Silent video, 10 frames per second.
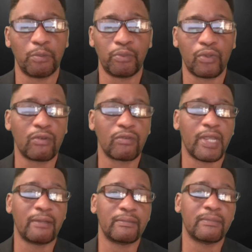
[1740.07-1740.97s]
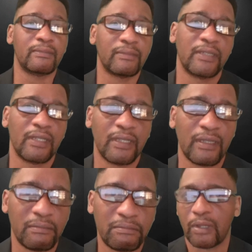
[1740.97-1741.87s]
program
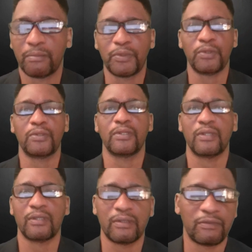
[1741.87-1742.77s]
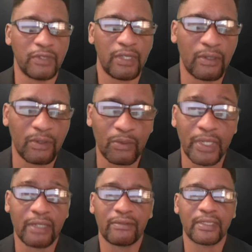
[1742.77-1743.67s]
the computer, the vehicle,
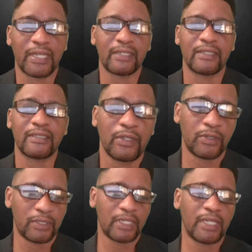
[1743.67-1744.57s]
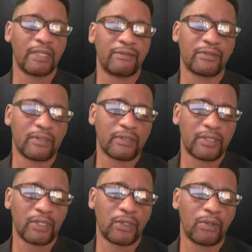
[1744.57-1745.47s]
whatever that is, to deliver the
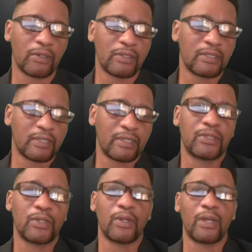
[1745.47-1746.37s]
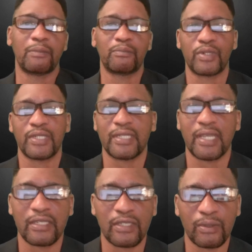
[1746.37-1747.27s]
goods to a
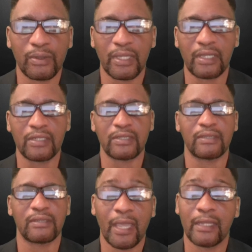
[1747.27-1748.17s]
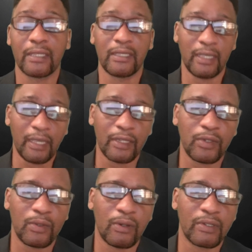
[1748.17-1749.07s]
precise location. And again,
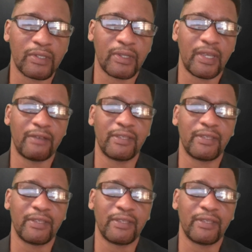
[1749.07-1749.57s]
you also have